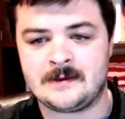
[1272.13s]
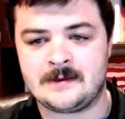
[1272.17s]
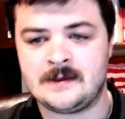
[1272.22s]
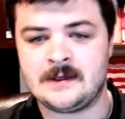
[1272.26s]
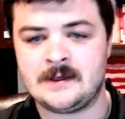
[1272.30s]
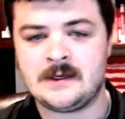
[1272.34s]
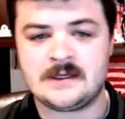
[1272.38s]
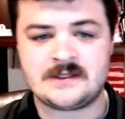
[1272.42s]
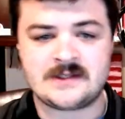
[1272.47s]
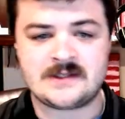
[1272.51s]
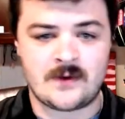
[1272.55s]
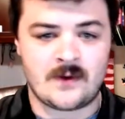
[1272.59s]

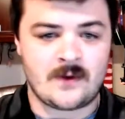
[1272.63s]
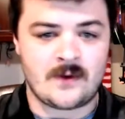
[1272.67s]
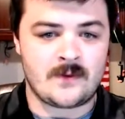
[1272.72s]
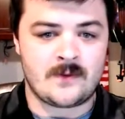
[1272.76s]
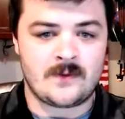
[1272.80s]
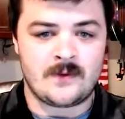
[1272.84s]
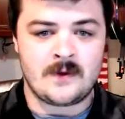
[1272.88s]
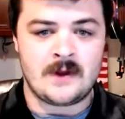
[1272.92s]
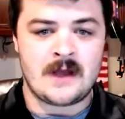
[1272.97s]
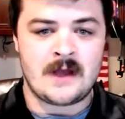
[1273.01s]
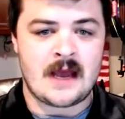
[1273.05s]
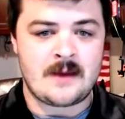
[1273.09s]
So,
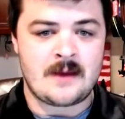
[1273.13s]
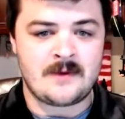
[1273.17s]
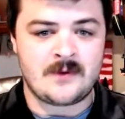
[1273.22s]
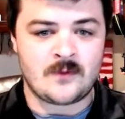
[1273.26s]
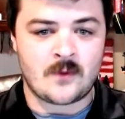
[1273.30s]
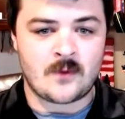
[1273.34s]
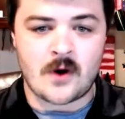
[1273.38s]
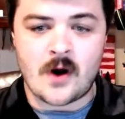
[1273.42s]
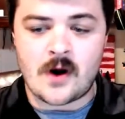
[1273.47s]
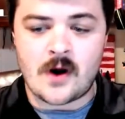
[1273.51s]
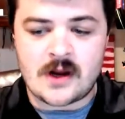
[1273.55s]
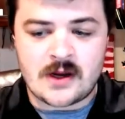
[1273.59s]
I mean,
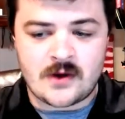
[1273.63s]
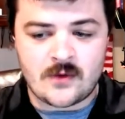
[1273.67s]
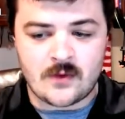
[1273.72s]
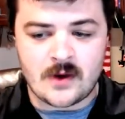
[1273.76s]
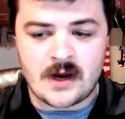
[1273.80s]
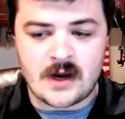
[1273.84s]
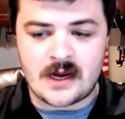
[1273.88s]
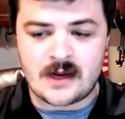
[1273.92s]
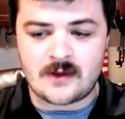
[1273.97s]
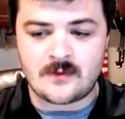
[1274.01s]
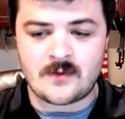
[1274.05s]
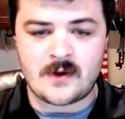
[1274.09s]
we're already
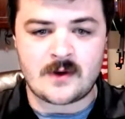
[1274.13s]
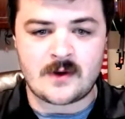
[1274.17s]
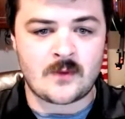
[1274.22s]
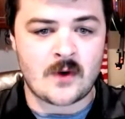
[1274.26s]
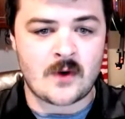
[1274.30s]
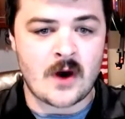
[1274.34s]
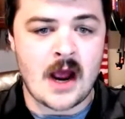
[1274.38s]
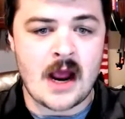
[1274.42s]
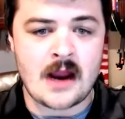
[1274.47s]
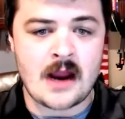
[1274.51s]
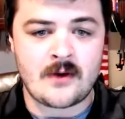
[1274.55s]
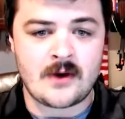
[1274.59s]
creating one. We're
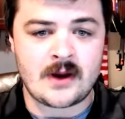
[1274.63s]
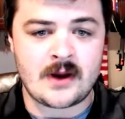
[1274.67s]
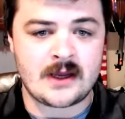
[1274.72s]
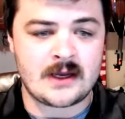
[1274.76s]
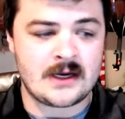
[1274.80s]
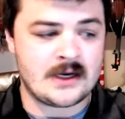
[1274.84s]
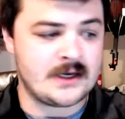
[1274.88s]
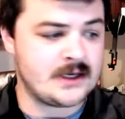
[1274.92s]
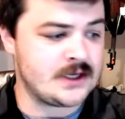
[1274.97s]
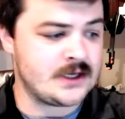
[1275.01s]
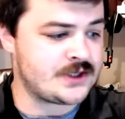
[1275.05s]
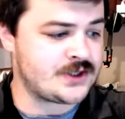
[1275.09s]
hiring
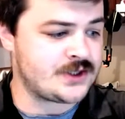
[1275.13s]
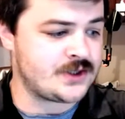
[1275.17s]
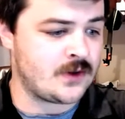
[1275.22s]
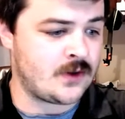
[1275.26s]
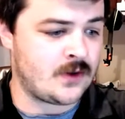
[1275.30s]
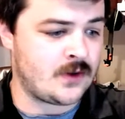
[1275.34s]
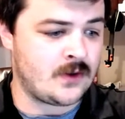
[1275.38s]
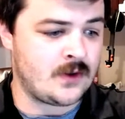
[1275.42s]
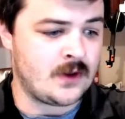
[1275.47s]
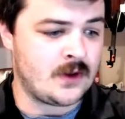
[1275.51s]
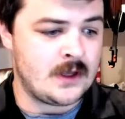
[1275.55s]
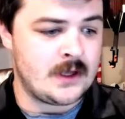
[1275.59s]
an
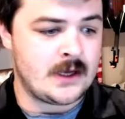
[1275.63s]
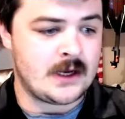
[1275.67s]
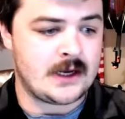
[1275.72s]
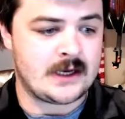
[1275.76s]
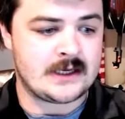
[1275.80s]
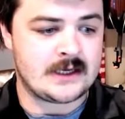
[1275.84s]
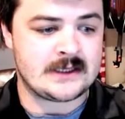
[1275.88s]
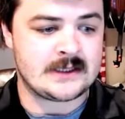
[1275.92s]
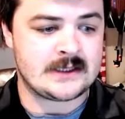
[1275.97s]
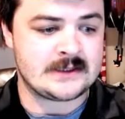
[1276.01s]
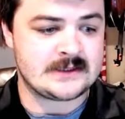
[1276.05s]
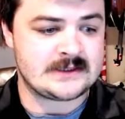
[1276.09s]
additional
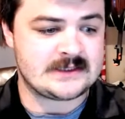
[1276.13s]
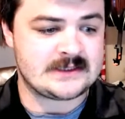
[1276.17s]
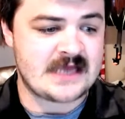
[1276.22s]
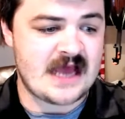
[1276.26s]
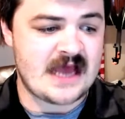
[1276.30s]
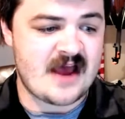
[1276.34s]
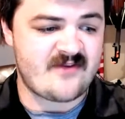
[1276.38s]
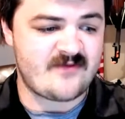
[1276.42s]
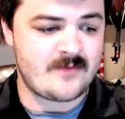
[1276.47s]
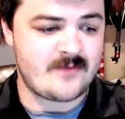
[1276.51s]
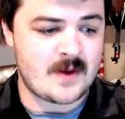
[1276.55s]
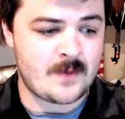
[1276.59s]

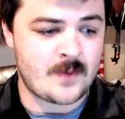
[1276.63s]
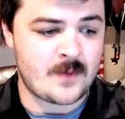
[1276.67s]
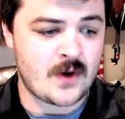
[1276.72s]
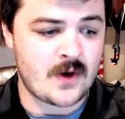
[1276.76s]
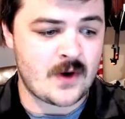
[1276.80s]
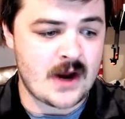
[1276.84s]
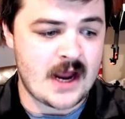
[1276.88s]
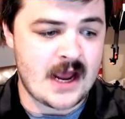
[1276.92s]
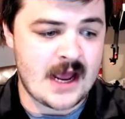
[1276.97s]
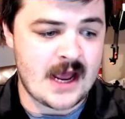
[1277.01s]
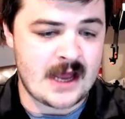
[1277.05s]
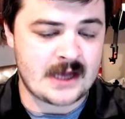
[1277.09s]
staff
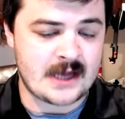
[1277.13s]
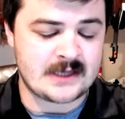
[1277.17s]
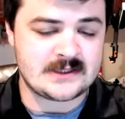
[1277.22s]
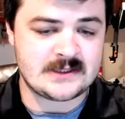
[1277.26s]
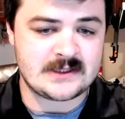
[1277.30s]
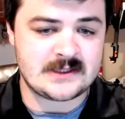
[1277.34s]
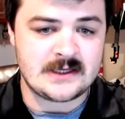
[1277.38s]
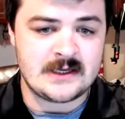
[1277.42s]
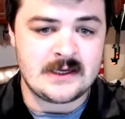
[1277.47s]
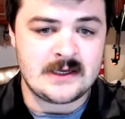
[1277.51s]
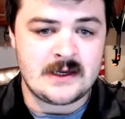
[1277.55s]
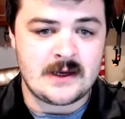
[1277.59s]
member at
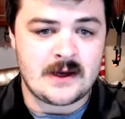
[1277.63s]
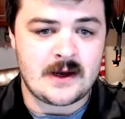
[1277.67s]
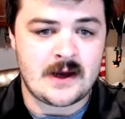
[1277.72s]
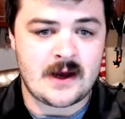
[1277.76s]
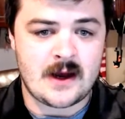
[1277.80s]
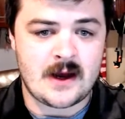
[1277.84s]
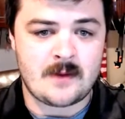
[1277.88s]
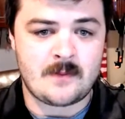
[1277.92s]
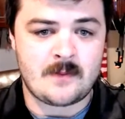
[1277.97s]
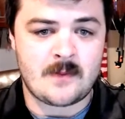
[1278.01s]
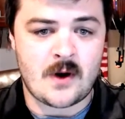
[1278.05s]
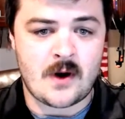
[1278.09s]

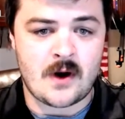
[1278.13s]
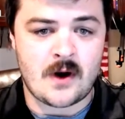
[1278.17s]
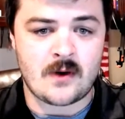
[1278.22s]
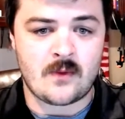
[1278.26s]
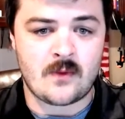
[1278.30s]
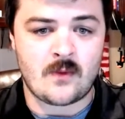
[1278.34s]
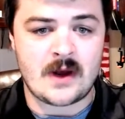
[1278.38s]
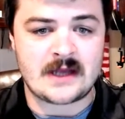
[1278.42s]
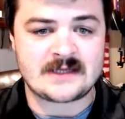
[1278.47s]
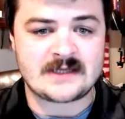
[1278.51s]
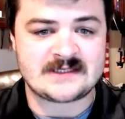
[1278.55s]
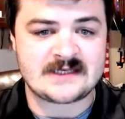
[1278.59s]
our
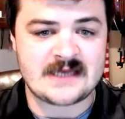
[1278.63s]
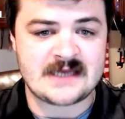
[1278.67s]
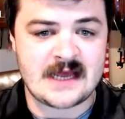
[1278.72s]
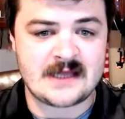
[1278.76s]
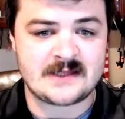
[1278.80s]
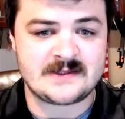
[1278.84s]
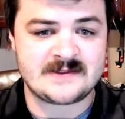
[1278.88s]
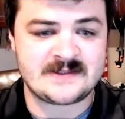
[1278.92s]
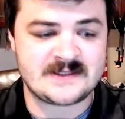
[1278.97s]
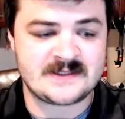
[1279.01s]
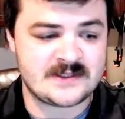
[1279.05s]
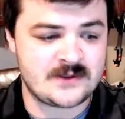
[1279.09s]
West
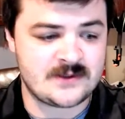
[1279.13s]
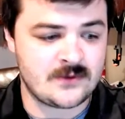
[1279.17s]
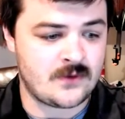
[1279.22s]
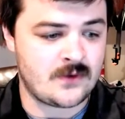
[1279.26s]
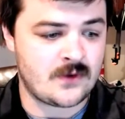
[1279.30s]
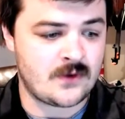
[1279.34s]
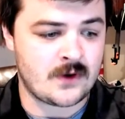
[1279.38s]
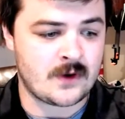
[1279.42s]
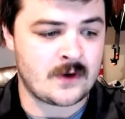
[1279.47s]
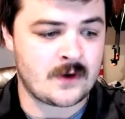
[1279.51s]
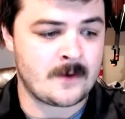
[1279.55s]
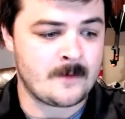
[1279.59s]
End
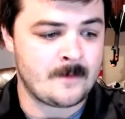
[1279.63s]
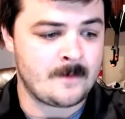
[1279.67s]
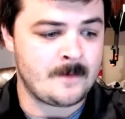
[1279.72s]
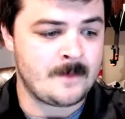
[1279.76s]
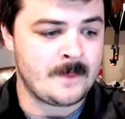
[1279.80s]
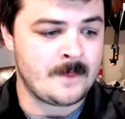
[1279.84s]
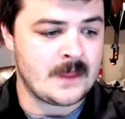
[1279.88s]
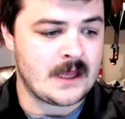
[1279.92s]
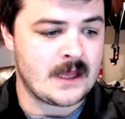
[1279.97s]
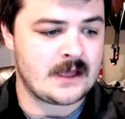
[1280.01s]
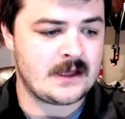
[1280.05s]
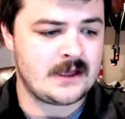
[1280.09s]
store.
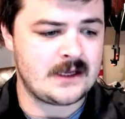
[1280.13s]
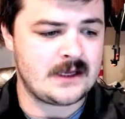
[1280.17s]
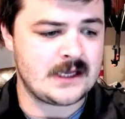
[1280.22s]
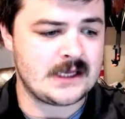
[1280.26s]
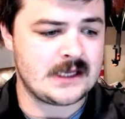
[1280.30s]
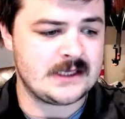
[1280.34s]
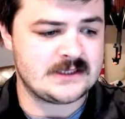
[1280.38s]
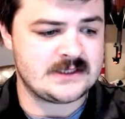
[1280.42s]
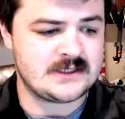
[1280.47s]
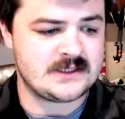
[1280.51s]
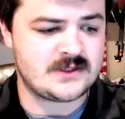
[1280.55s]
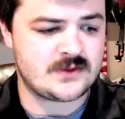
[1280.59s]
I think
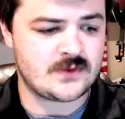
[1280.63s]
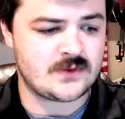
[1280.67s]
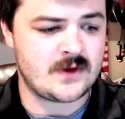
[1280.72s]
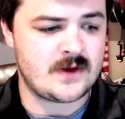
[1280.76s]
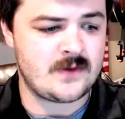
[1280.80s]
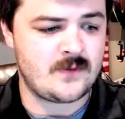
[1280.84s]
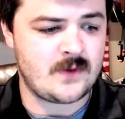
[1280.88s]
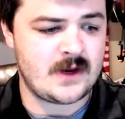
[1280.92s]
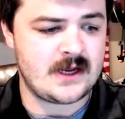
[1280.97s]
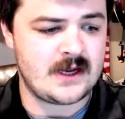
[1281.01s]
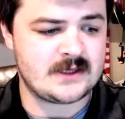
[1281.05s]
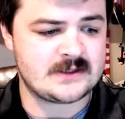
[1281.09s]
in 3
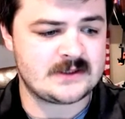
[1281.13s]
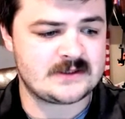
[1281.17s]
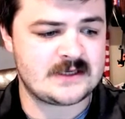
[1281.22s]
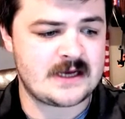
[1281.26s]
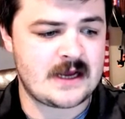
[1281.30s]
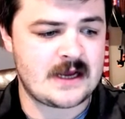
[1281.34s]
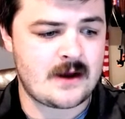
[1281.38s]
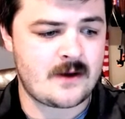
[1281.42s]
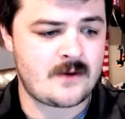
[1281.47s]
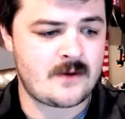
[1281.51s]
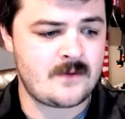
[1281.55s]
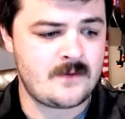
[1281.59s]
weeks
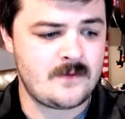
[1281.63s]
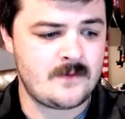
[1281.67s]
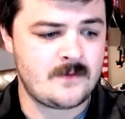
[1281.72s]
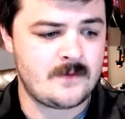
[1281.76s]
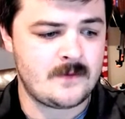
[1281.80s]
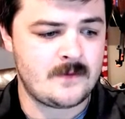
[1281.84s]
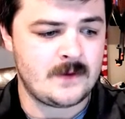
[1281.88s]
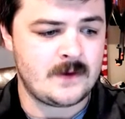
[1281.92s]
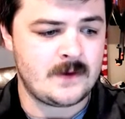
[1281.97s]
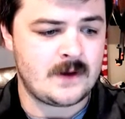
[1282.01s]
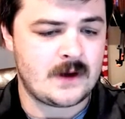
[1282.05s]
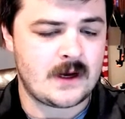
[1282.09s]
now
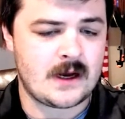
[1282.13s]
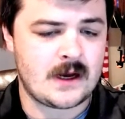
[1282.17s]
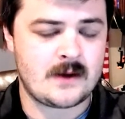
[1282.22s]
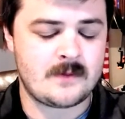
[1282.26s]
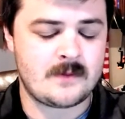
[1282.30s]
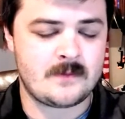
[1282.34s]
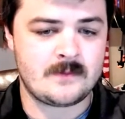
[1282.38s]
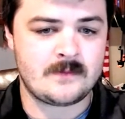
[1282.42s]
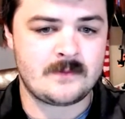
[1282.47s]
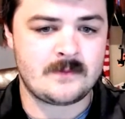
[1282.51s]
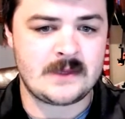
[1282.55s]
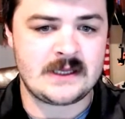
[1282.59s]

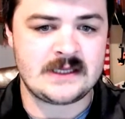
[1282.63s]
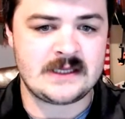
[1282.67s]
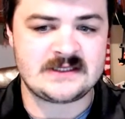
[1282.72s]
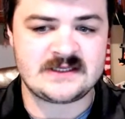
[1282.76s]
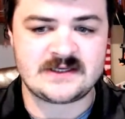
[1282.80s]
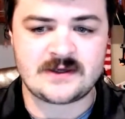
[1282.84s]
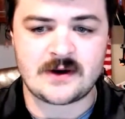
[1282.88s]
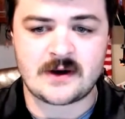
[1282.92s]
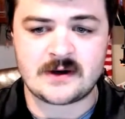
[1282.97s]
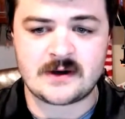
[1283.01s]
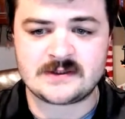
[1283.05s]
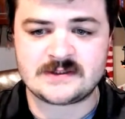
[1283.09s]
he
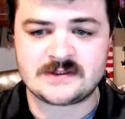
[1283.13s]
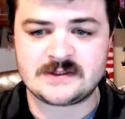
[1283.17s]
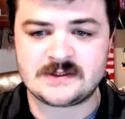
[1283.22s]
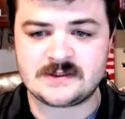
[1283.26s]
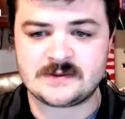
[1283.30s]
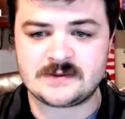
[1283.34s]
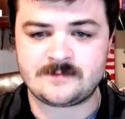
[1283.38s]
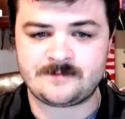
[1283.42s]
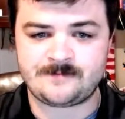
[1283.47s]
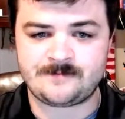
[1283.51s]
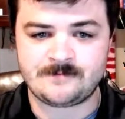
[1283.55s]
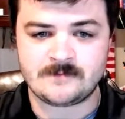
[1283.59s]

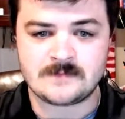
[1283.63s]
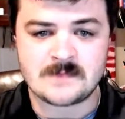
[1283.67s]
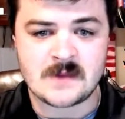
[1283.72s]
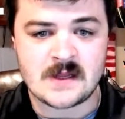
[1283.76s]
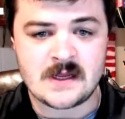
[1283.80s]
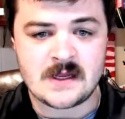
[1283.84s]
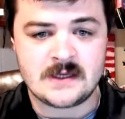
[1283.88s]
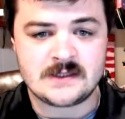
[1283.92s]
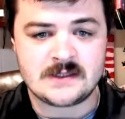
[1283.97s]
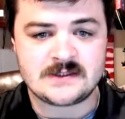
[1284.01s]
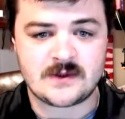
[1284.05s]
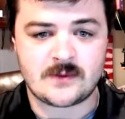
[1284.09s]
starts.
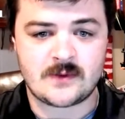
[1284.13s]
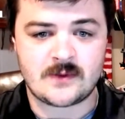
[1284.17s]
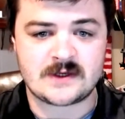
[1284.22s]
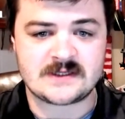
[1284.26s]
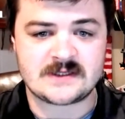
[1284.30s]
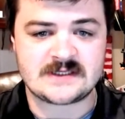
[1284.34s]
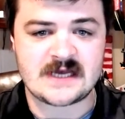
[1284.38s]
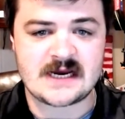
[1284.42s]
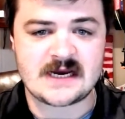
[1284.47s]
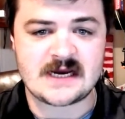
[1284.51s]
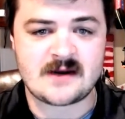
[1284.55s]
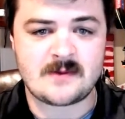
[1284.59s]
So we're
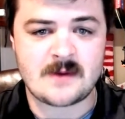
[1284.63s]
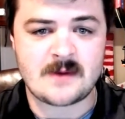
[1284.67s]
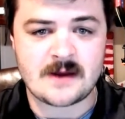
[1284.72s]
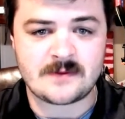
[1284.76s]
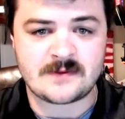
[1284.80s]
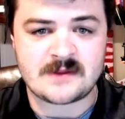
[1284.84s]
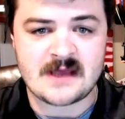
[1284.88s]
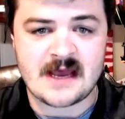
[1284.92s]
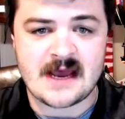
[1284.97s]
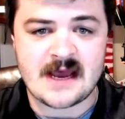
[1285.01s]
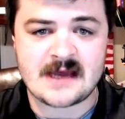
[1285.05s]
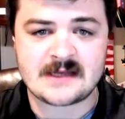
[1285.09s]
excited
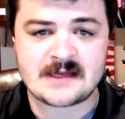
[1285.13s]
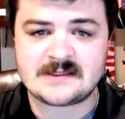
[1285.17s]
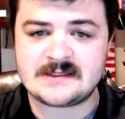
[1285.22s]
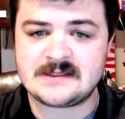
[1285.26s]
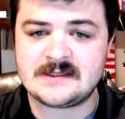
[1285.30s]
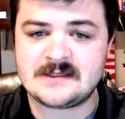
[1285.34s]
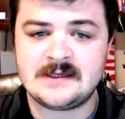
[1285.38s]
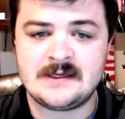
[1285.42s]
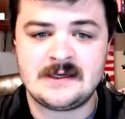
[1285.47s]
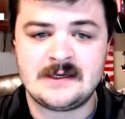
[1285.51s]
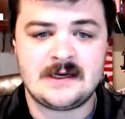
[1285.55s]
about that.